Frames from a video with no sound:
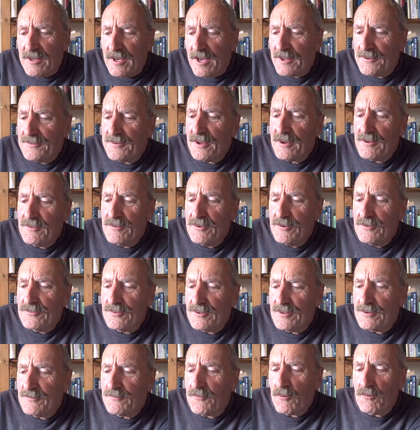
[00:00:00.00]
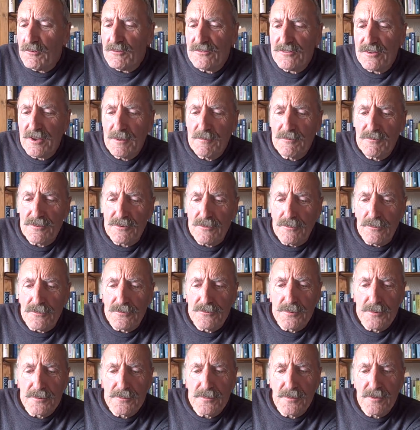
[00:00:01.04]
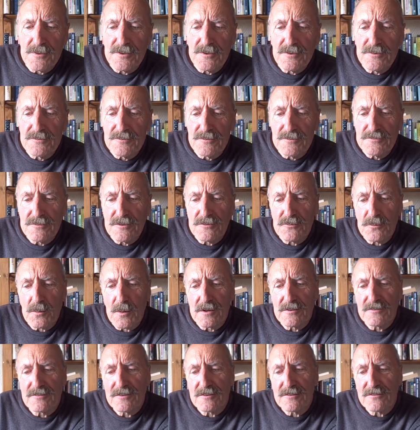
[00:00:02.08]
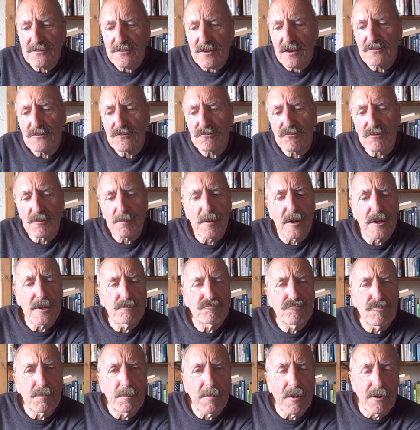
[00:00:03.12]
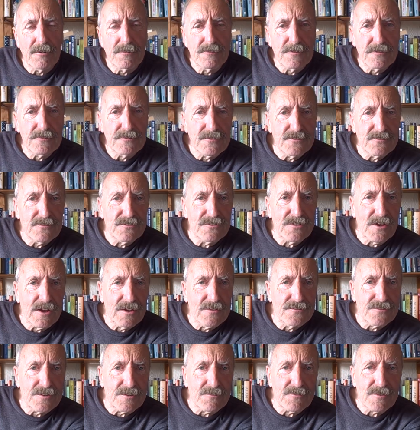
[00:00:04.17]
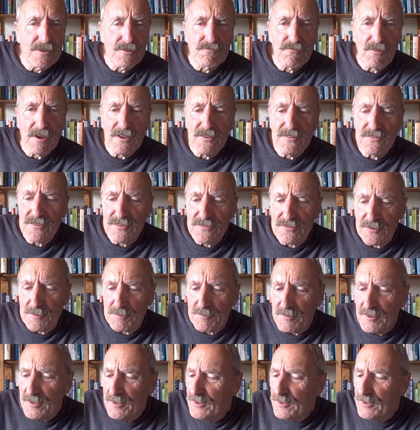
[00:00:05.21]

are now using the very same tools which were used in the 20th century by the proponents of scientific racism,